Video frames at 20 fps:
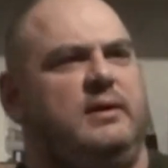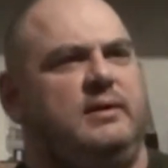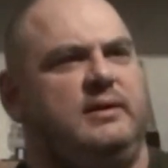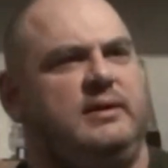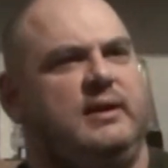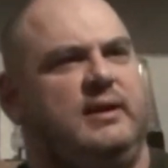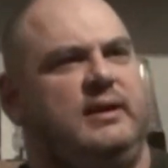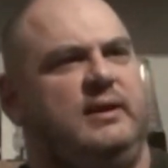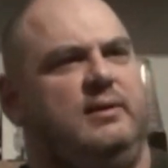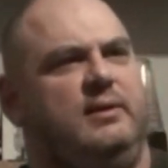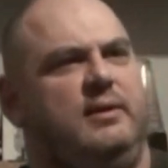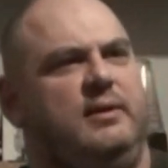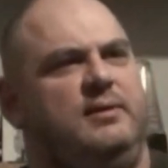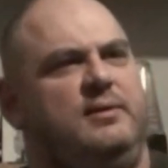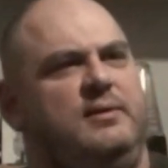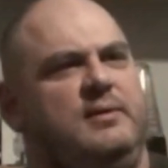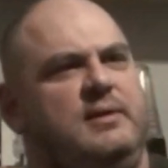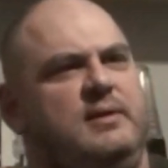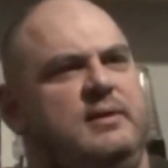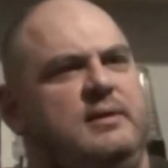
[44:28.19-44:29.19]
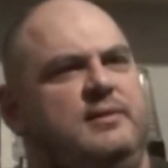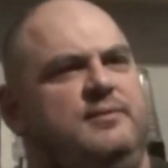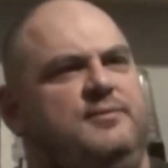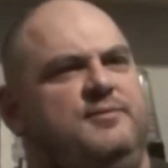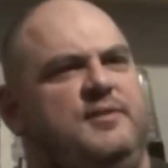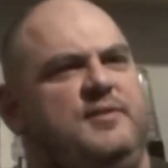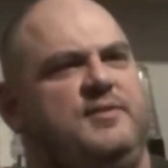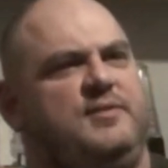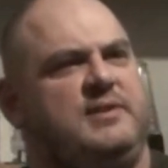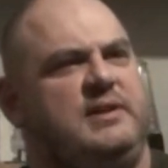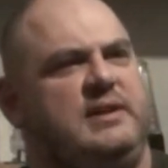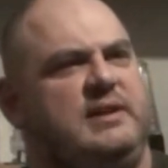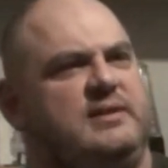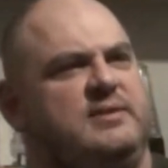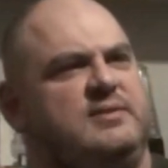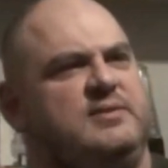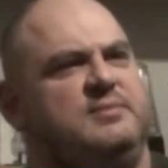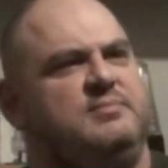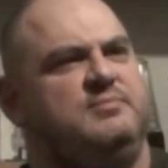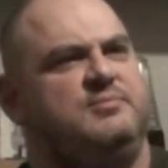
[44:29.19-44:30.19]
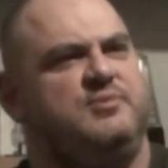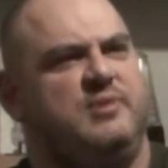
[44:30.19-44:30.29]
okay, like 50s,